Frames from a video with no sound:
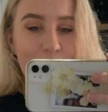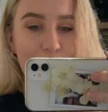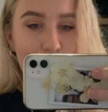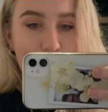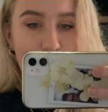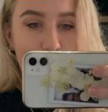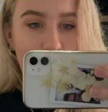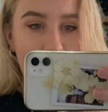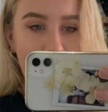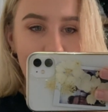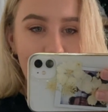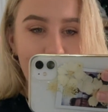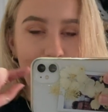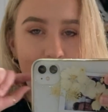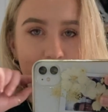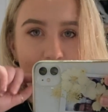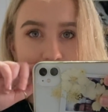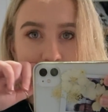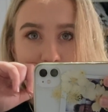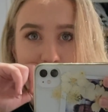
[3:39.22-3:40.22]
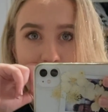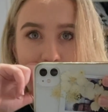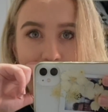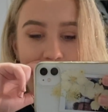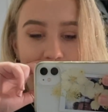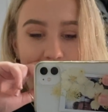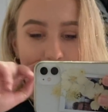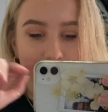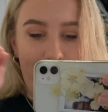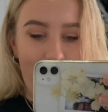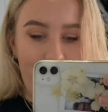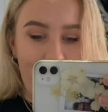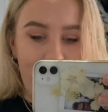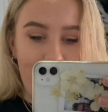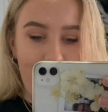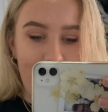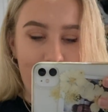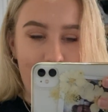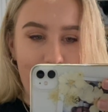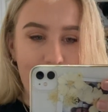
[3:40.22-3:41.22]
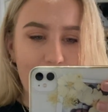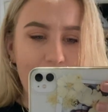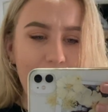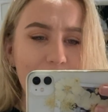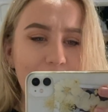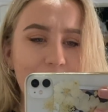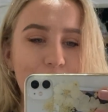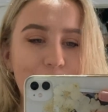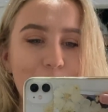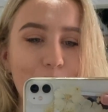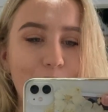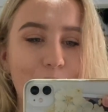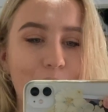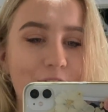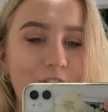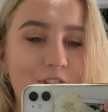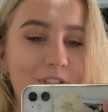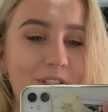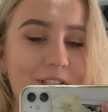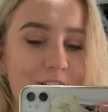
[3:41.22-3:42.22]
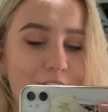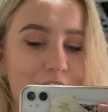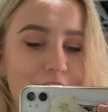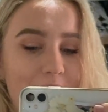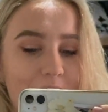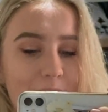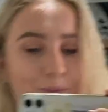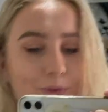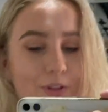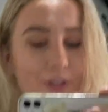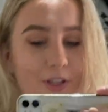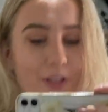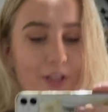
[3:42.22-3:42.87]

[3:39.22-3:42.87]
short, or like not even short, just literally want a